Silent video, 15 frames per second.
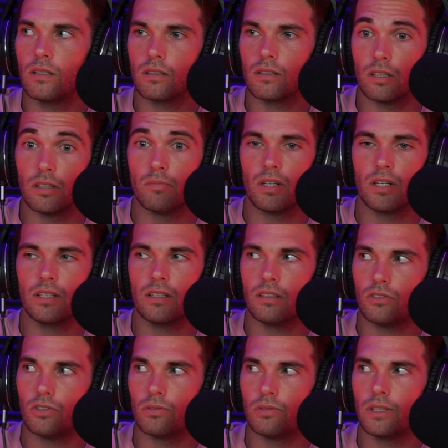good money
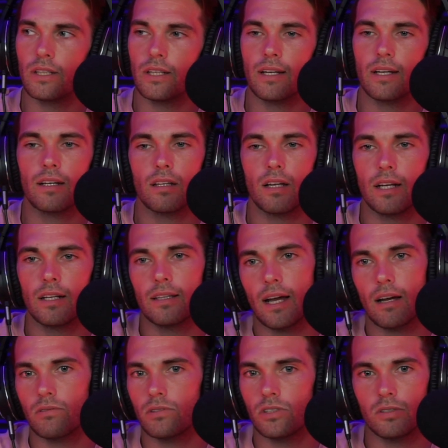doing that, like,
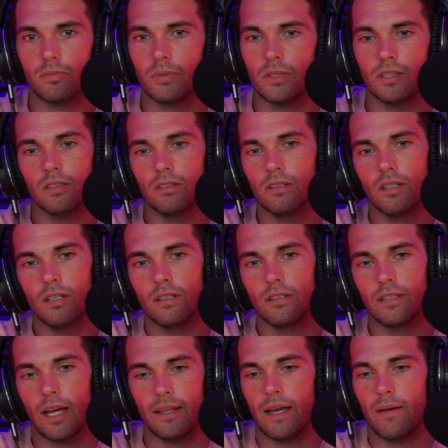that would just be
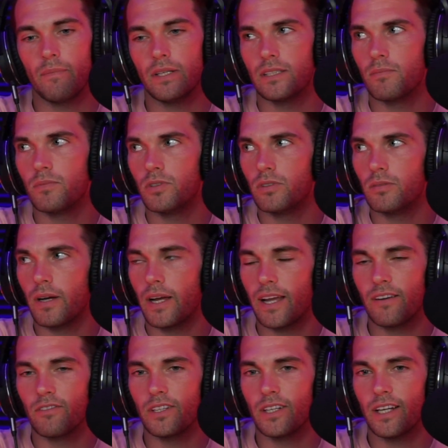that means I'm doing my
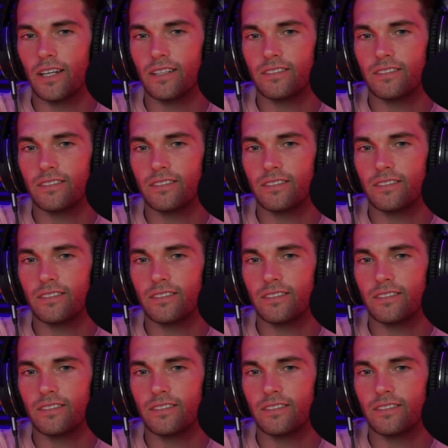everyday